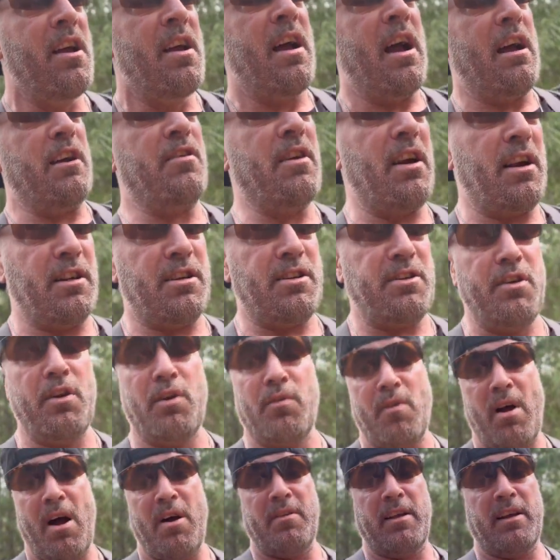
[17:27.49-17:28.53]
I try to steer
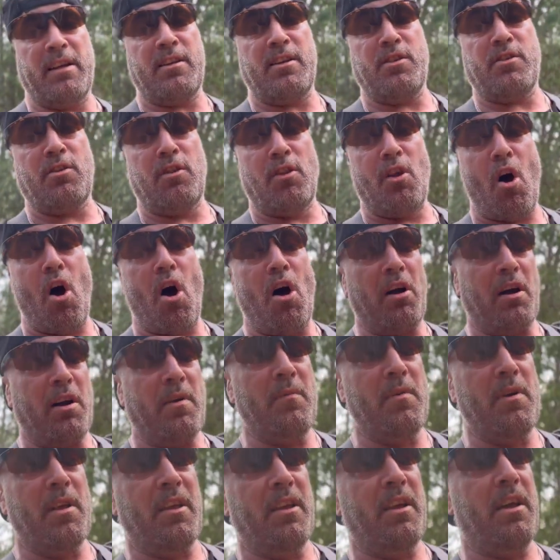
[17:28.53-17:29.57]
around like this log in the
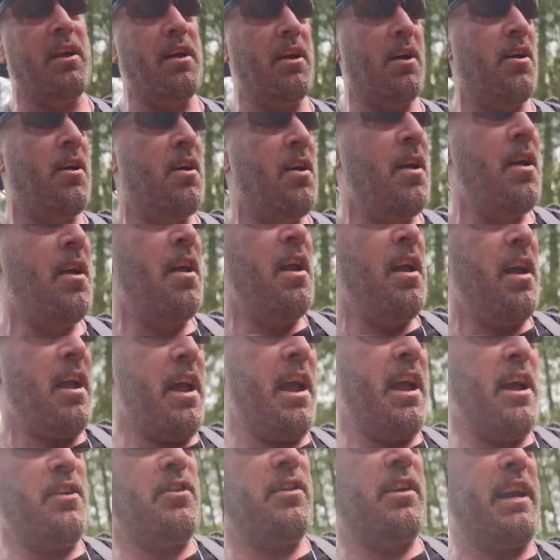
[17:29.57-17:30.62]
middle of the hill
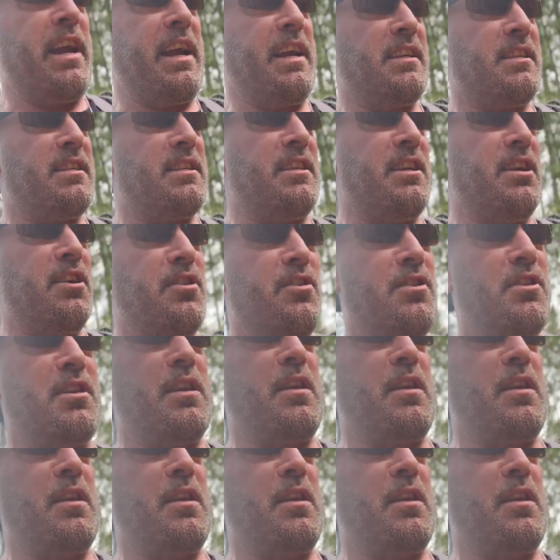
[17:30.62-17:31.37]
and you can't steer, you just